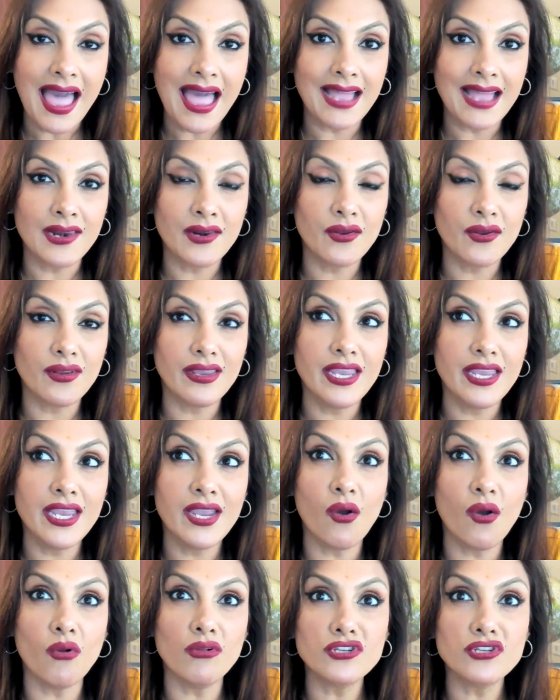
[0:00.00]
And
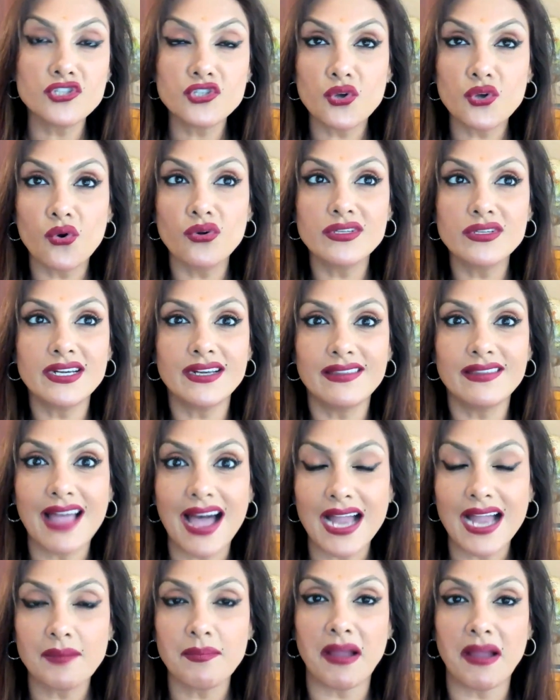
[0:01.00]
he also did
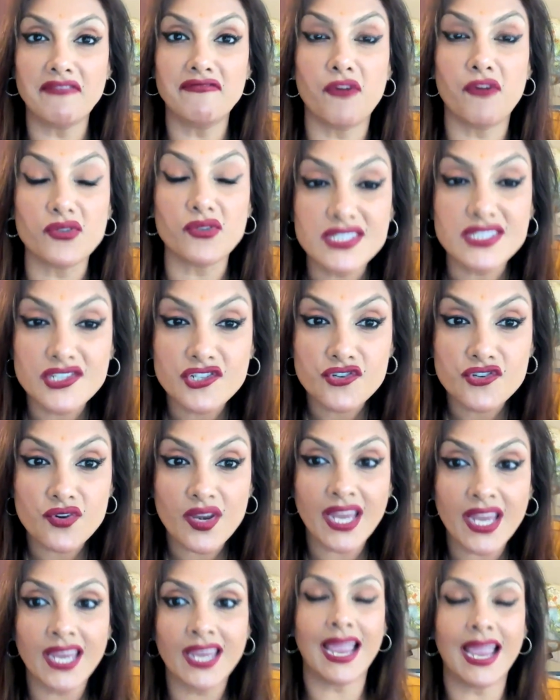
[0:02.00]
that by
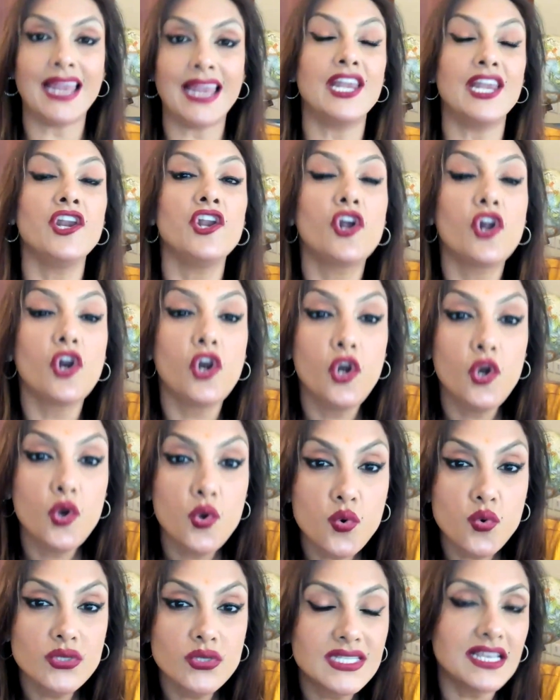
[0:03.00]
fostering an
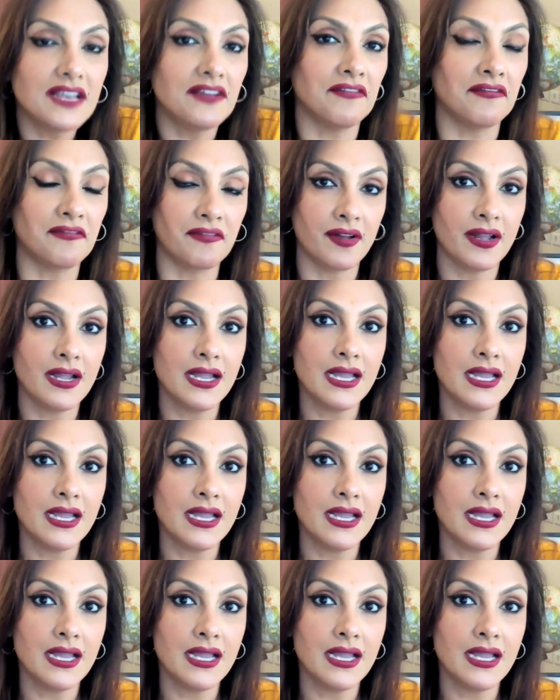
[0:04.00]
inclusive,